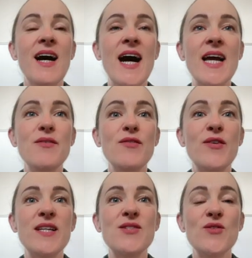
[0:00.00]
I have a
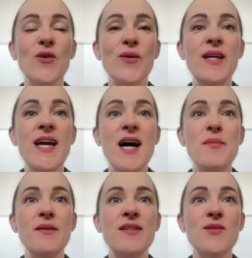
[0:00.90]
funny story
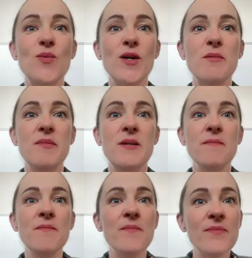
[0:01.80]
about this word
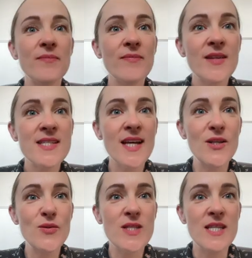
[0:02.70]
meme.
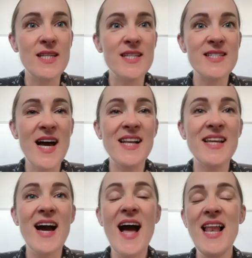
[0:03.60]
Saluti
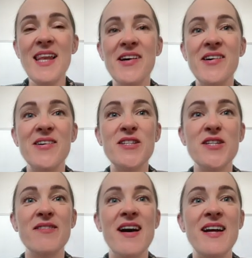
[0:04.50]
d'Italia. Hello,
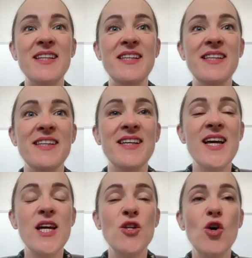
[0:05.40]
Giovanni.
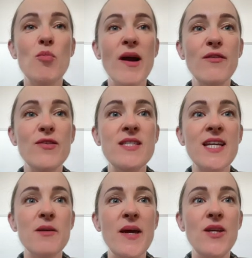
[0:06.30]
No
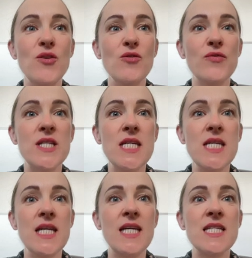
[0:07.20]
breakfast can make you
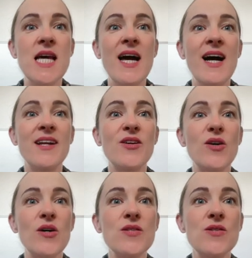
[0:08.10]
fatigued and
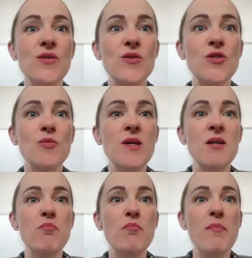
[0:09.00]
cause you to
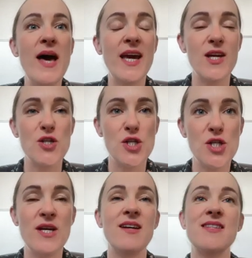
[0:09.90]
be
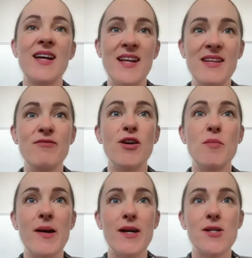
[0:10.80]
peckish. Exactly. Very
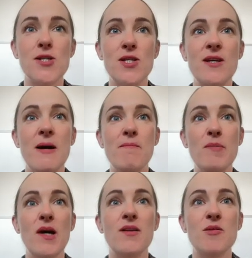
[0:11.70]
peckish. Yeah,
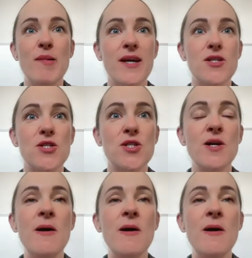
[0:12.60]
beyond peckish.